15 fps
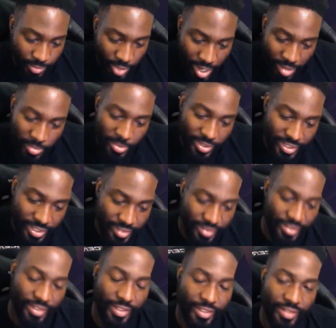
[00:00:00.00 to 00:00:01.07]
problem with
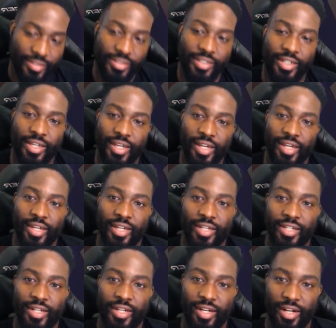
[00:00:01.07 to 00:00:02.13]
this is
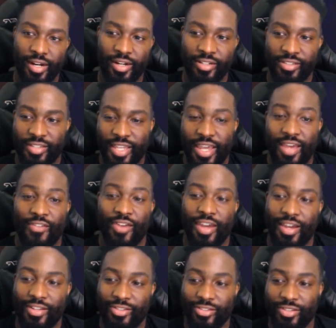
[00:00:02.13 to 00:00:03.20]
her staff
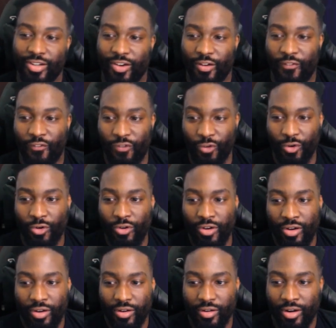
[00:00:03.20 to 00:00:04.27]
has a
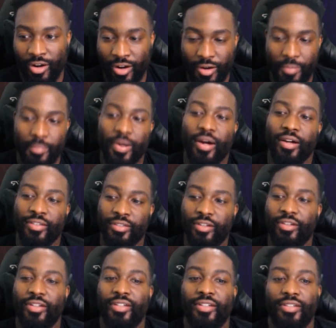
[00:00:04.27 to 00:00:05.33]
full hurt box
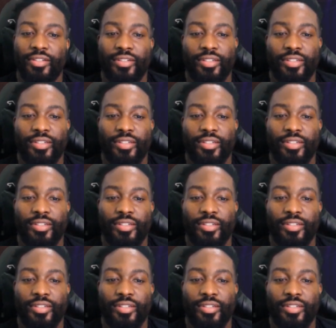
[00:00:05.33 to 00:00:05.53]
on it.